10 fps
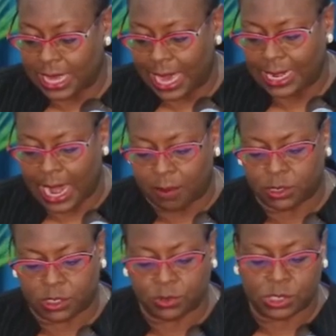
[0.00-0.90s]
That
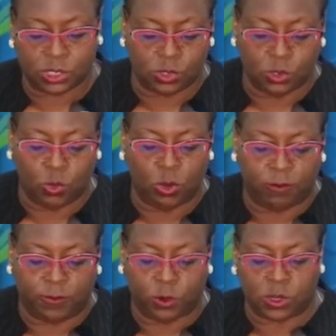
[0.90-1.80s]
laboratory school
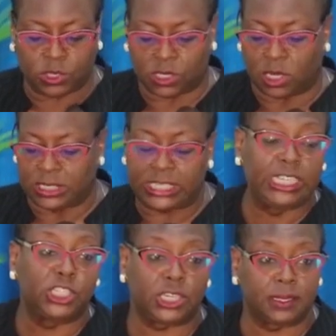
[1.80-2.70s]
will focus on
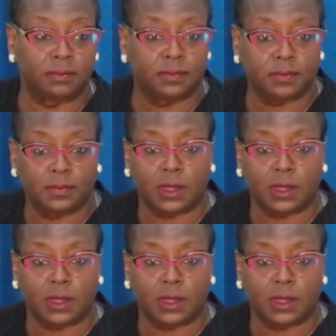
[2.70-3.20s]
teaching